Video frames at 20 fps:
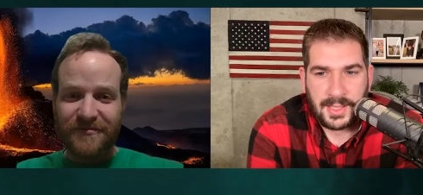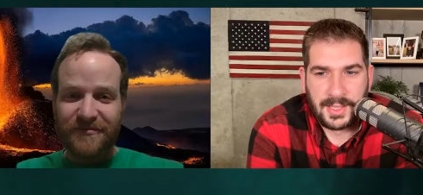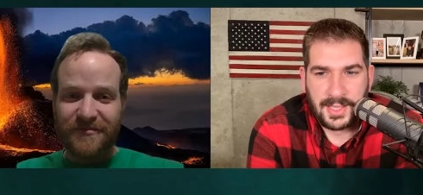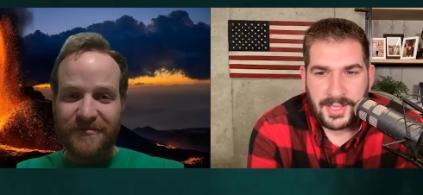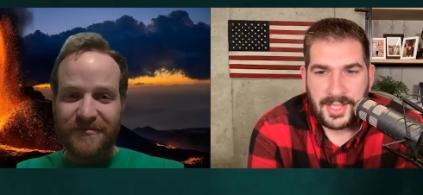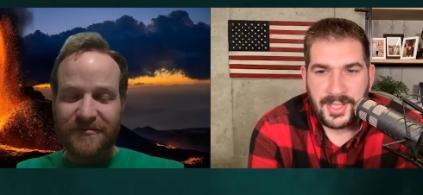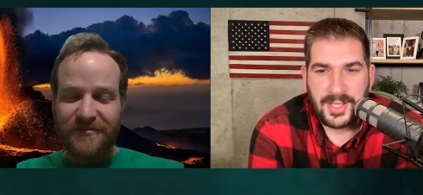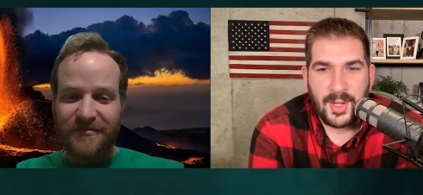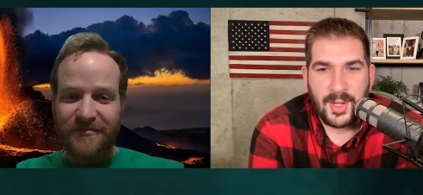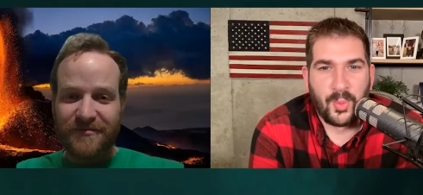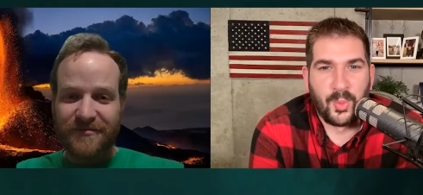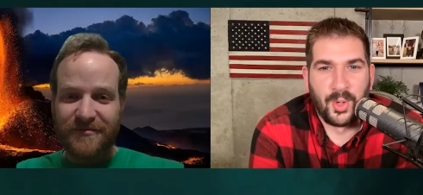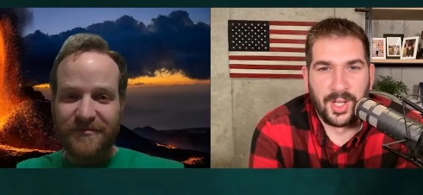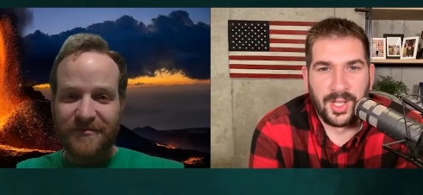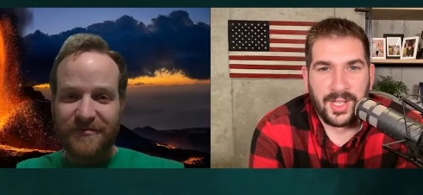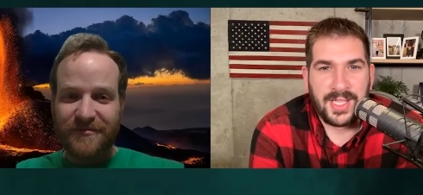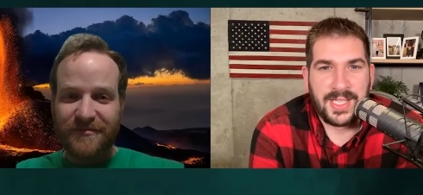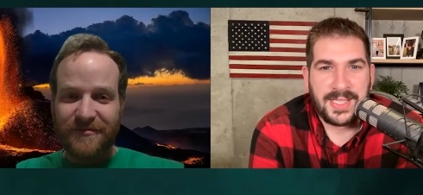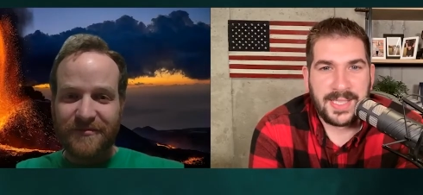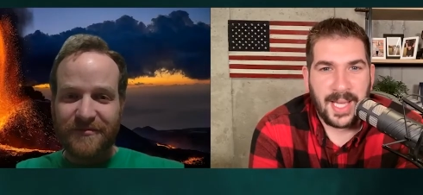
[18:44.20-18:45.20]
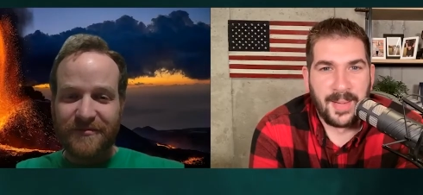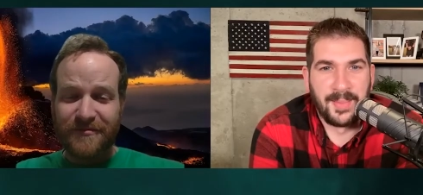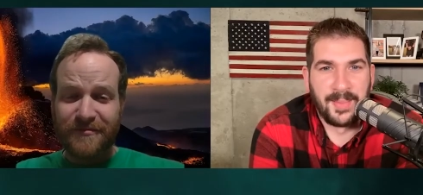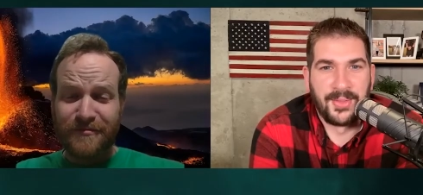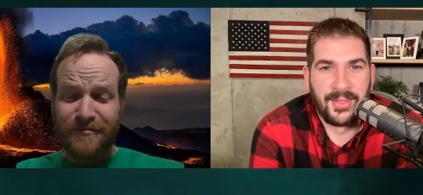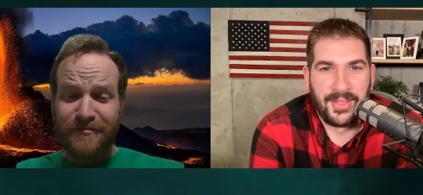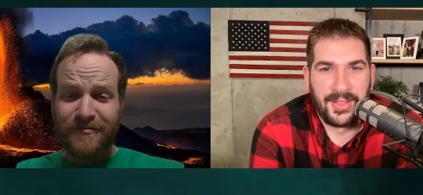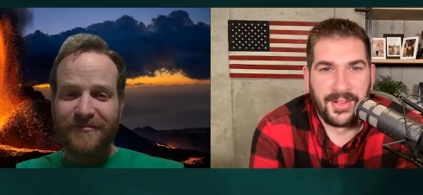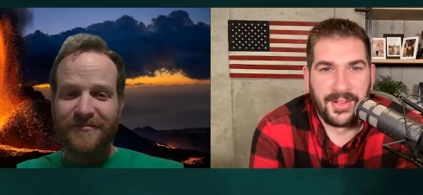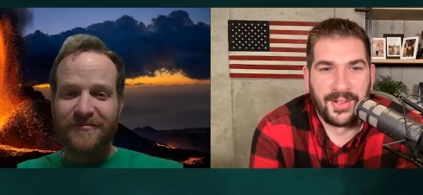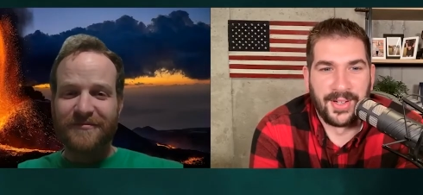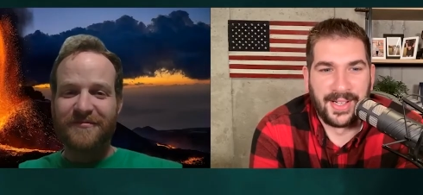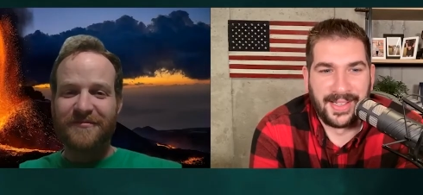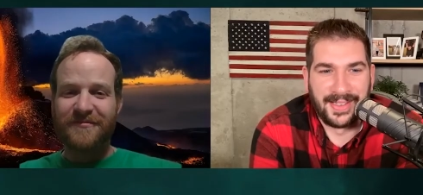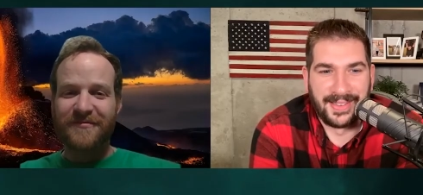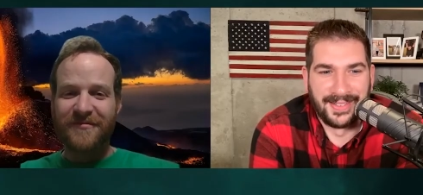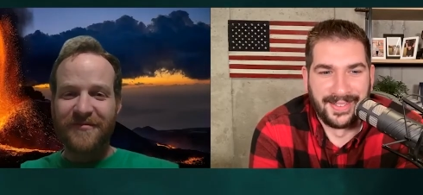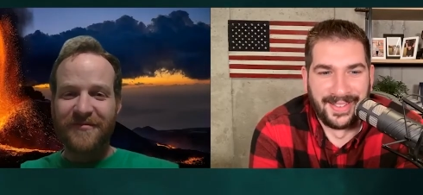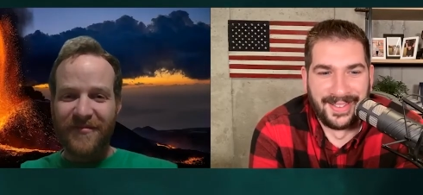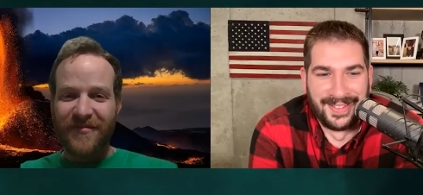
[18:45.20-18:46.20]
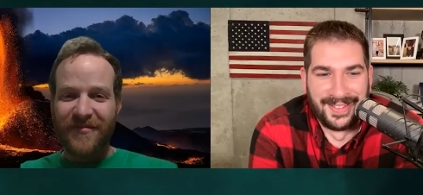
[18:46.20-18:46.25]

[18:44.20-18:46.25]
Speaker 1: This is a really dumb theory. I